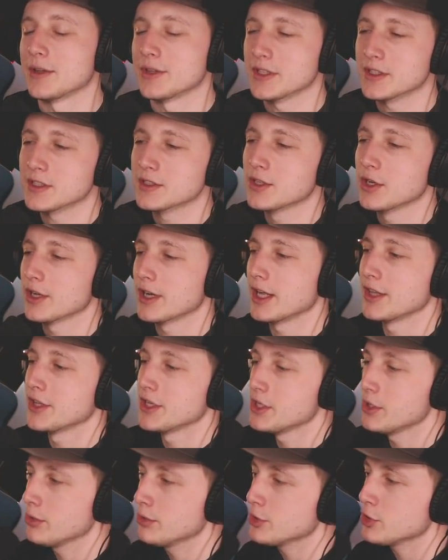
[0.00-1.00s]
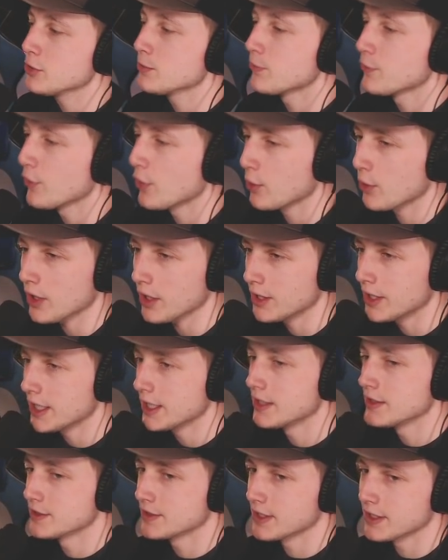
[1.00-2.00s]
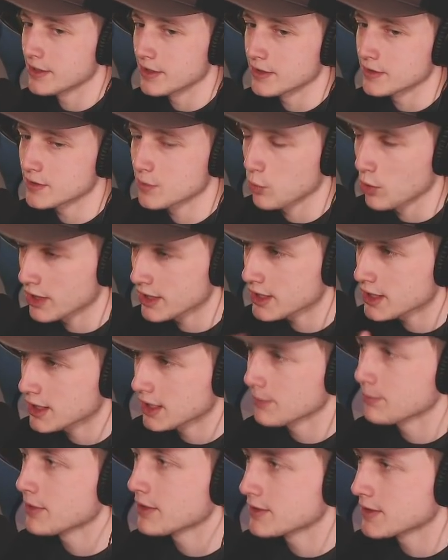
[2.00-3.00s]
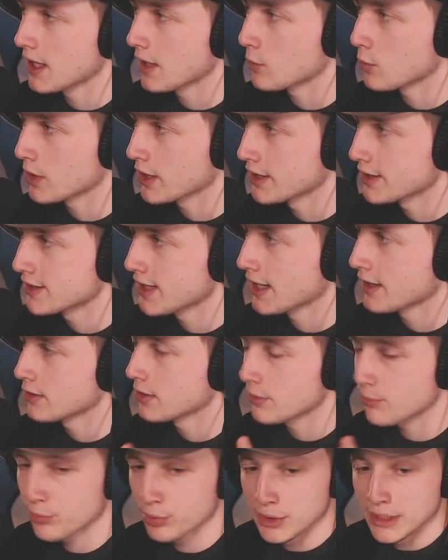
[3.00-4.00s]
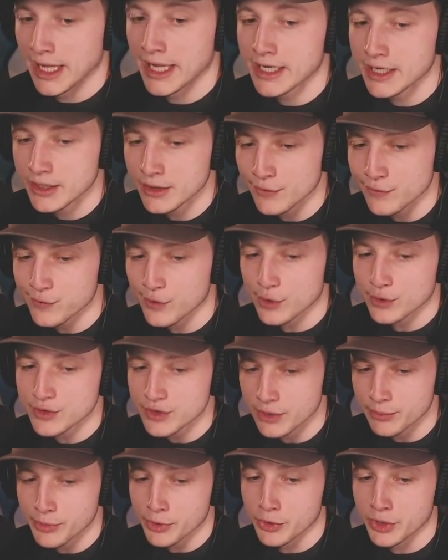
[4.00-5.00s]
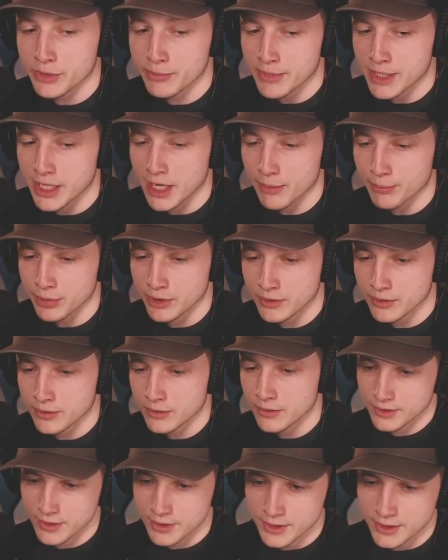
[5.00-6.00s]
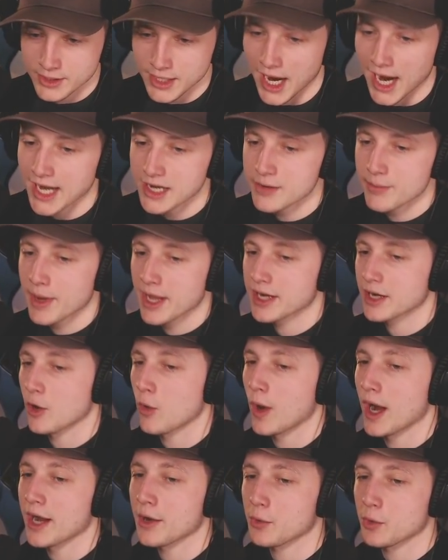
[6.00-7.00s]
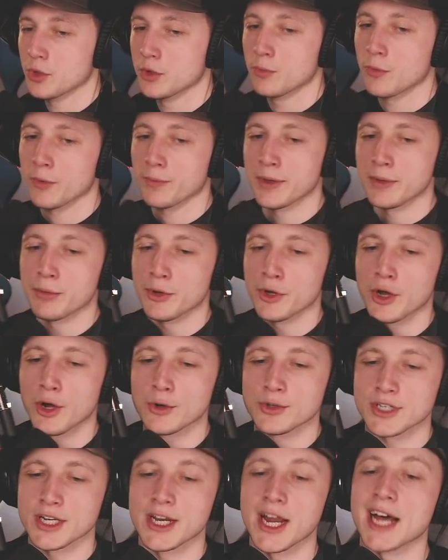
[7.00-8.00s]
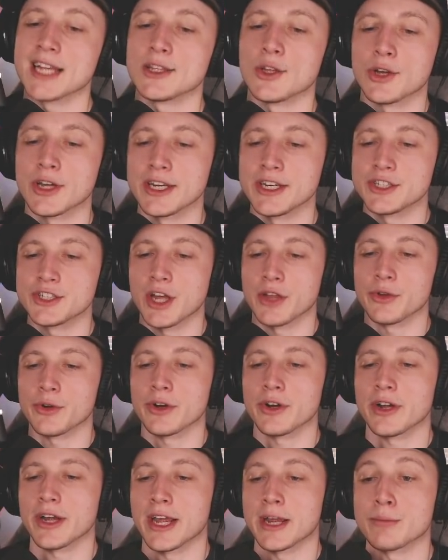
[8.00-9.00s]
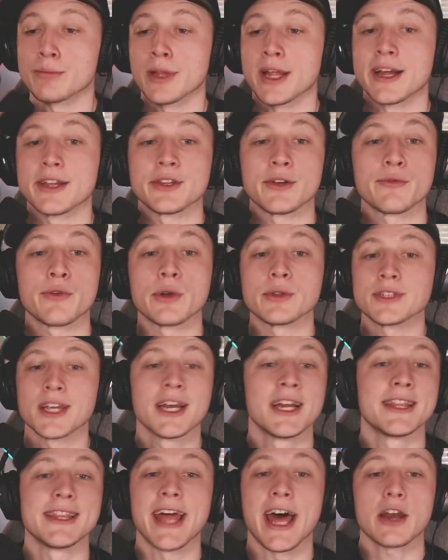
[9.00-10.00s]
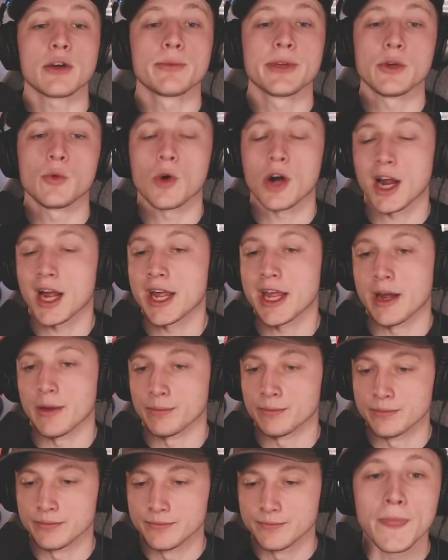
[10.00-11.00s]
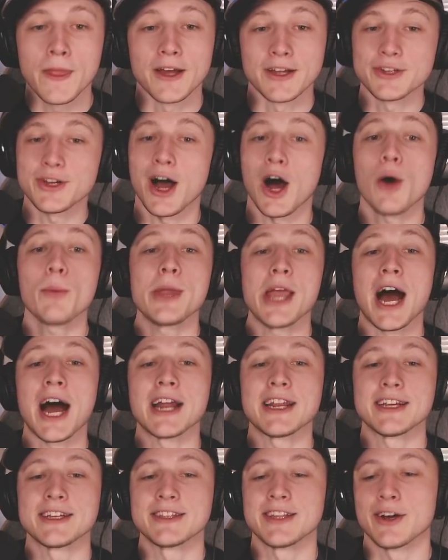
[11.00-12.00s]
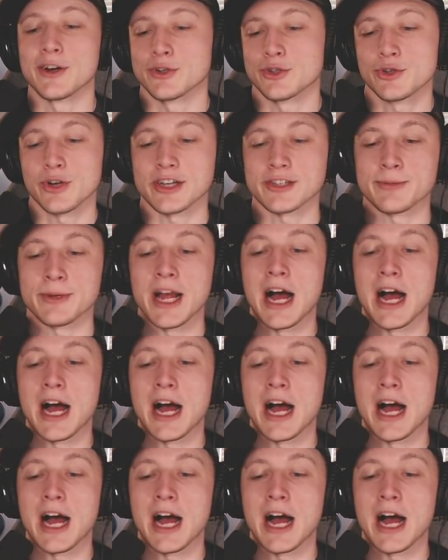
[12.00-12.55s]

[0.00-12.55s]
This is good. The YouTube folk need to see this. We're going to clip this out. We're going to title it Planning the First Community Meetup. I demand a quiet room where people go to not look at each other and play on their phones. That'll be where I am. I'll be hiding in there. Trust me.